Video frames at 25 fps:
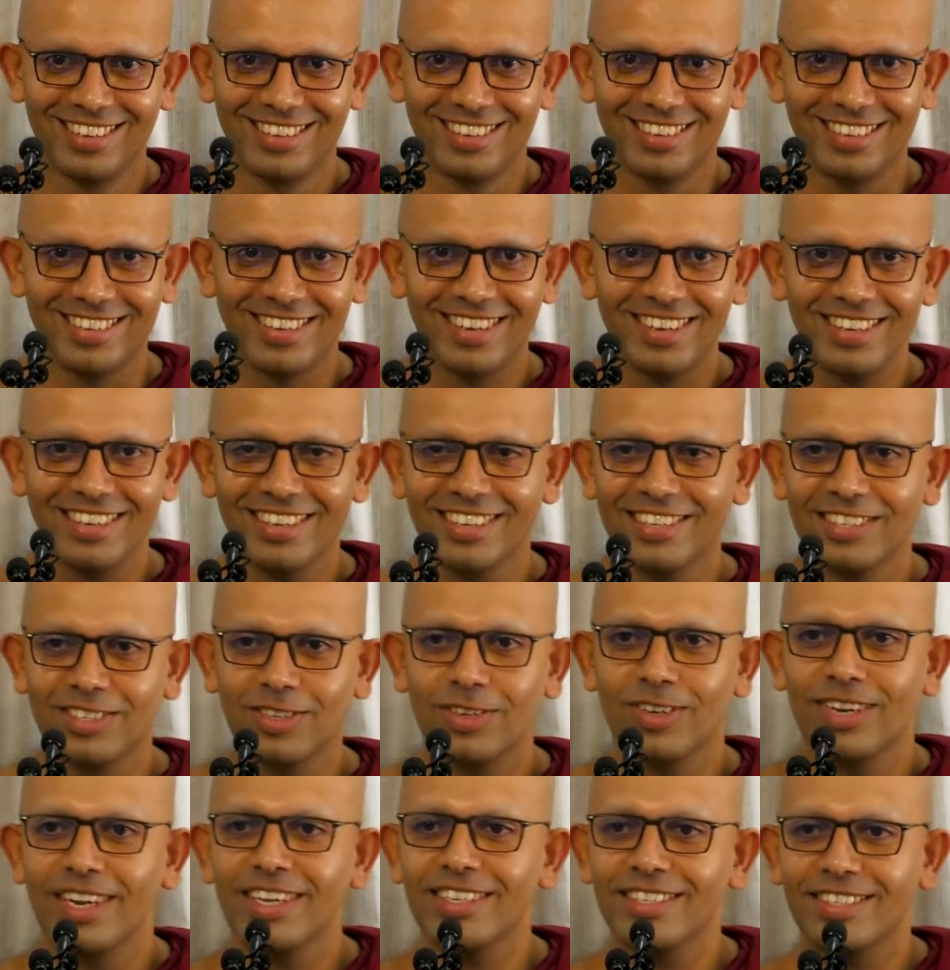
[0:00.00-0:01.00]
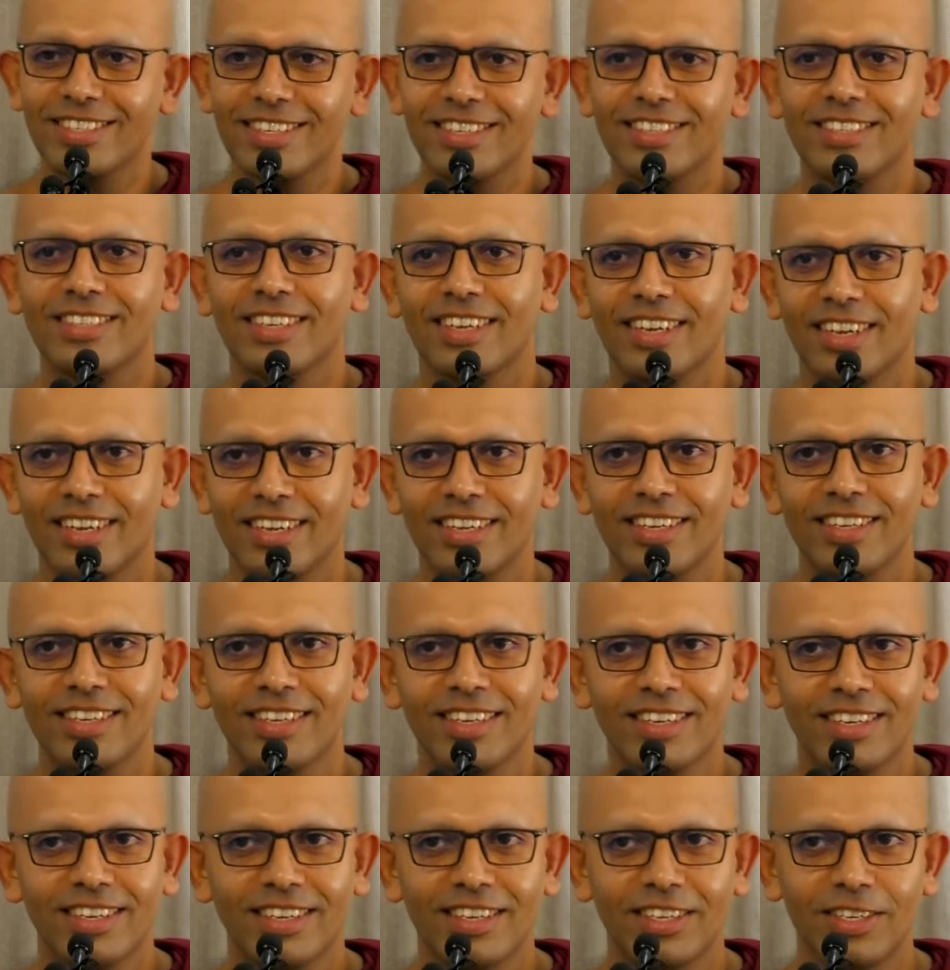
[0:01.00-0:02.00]
Okay? So let's just say
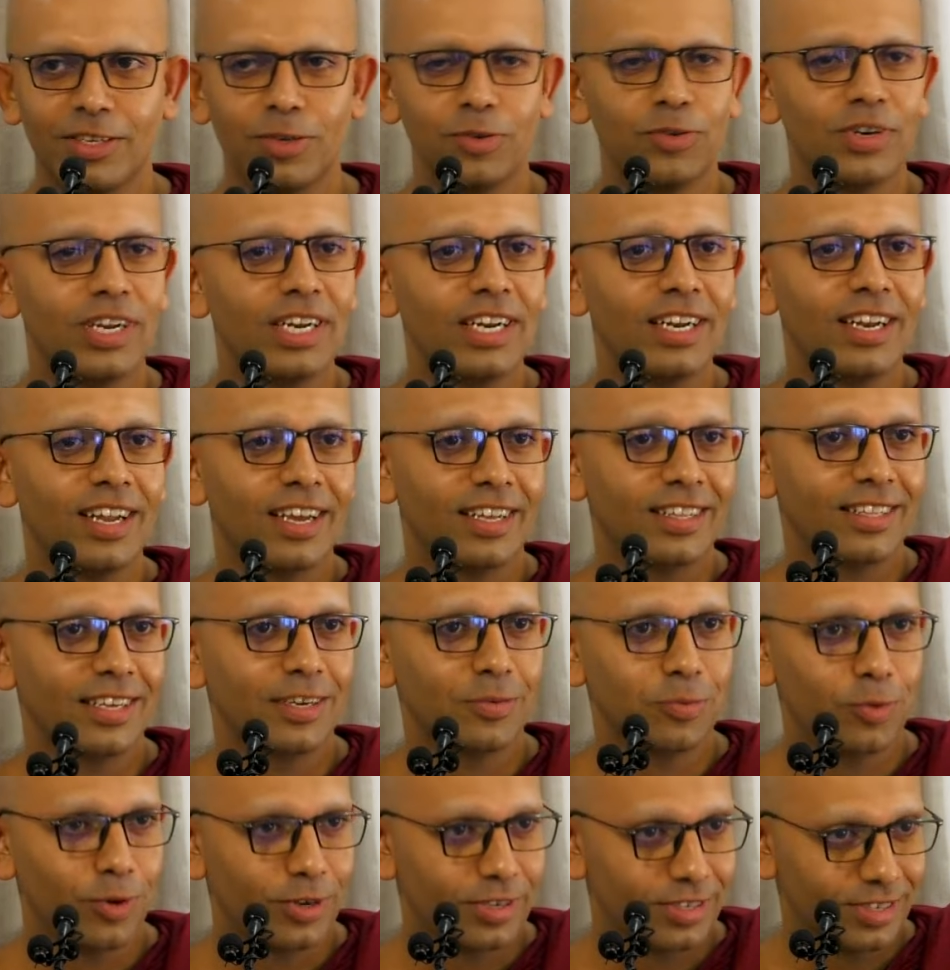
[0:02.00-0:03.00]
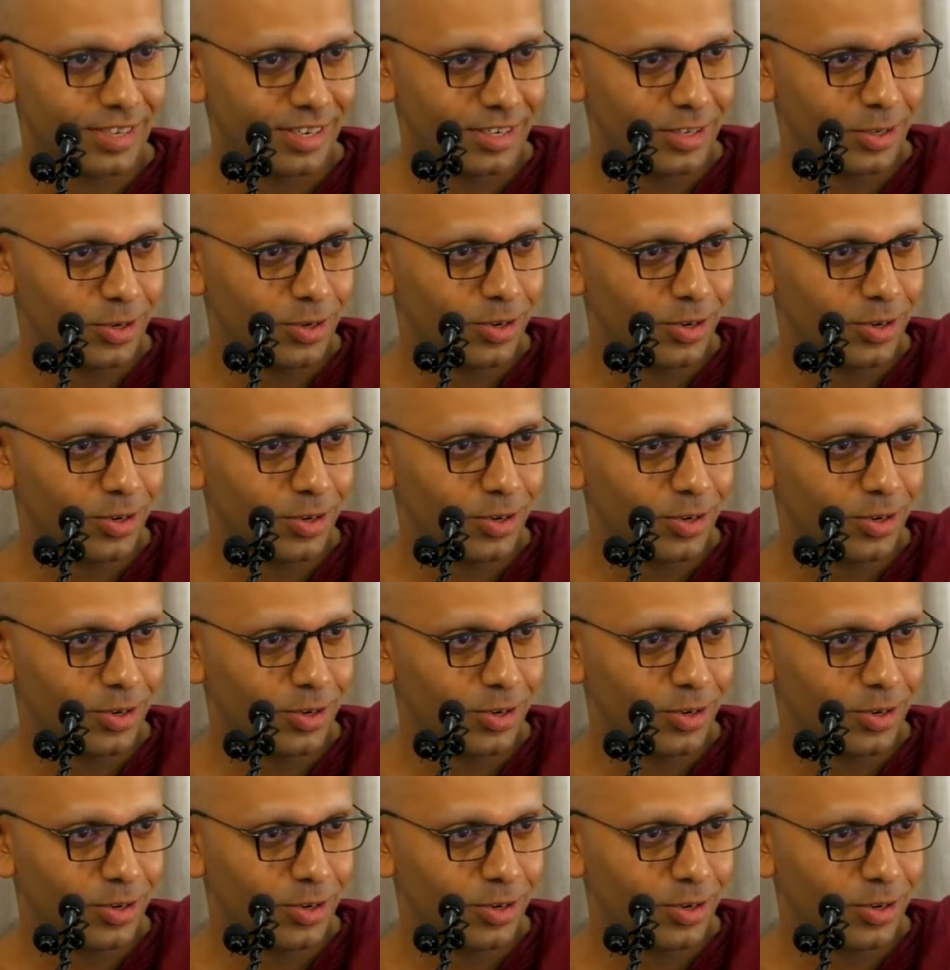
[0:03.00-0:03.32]
you really like that voice and